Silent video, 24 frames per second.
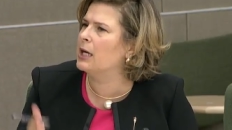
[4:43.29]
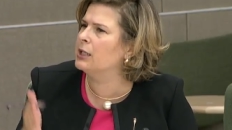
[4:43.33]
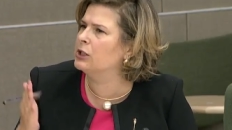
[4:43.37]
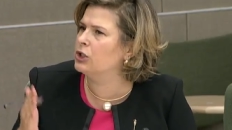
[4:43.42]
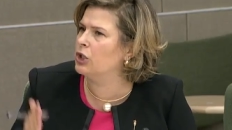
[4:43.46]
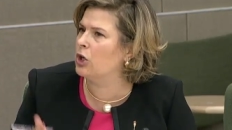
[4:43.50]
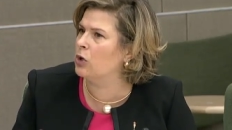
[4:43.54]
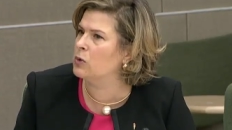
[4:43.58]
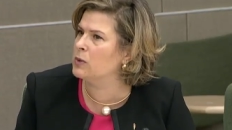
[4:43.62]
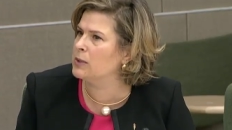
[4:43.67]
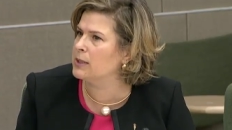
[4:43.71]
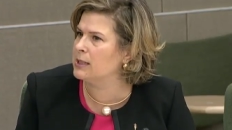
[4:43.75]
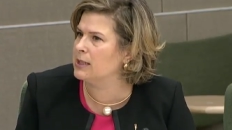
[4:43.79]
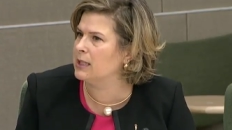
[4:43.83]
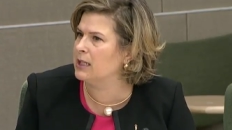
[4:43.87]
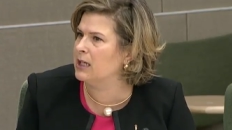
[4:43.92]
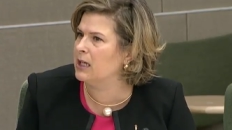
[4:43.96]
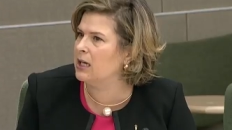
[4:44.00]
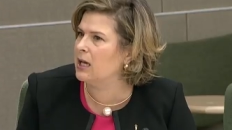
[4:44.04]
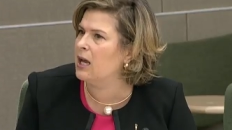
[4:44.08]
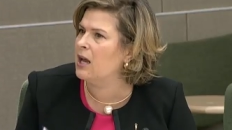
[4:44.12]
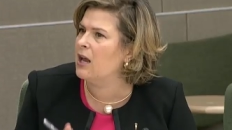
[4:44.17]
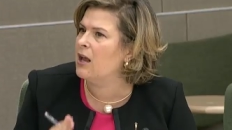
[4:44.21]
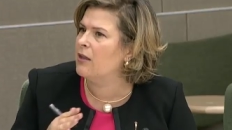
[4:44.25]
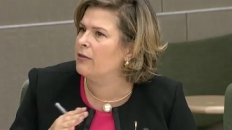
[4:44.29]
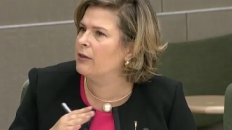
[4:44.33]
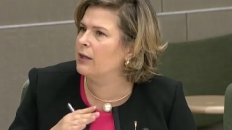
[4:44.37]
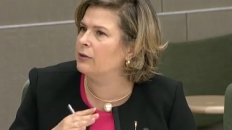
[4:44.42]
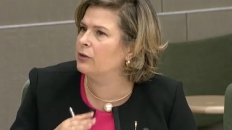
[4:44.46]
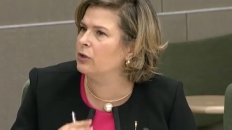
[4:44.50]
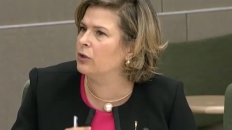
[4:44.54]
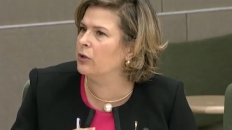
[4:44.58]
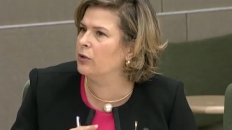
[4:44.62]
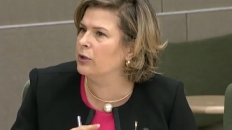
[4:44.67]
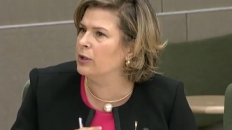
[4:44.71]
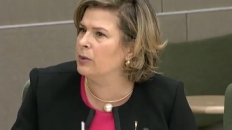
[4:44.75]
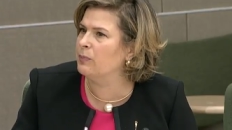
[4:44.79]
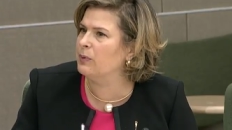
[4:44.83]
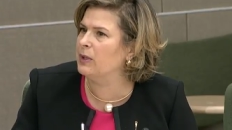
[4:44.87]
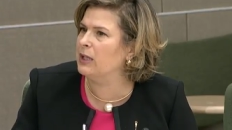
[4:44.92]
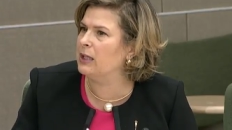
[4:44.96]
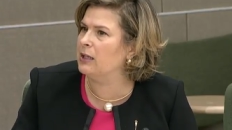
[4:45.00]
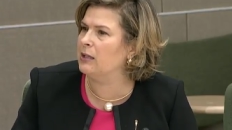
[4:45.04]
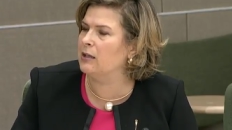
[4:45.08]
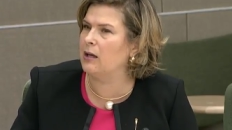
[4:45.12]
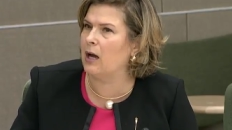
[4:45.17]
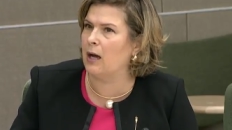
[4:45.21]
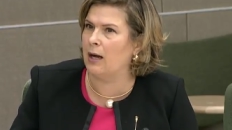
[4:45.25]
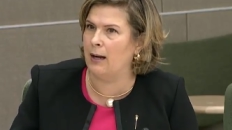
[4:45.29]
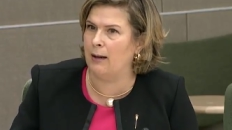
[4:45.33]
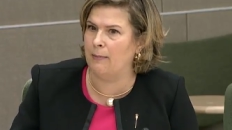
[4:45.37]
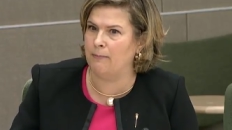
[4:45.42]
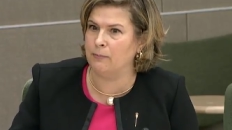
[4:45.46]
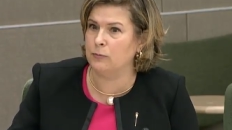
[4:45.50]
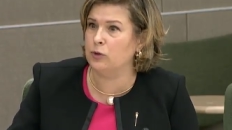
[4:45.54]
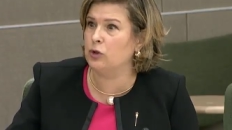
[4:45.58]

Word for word: I don't see that they're going to be um,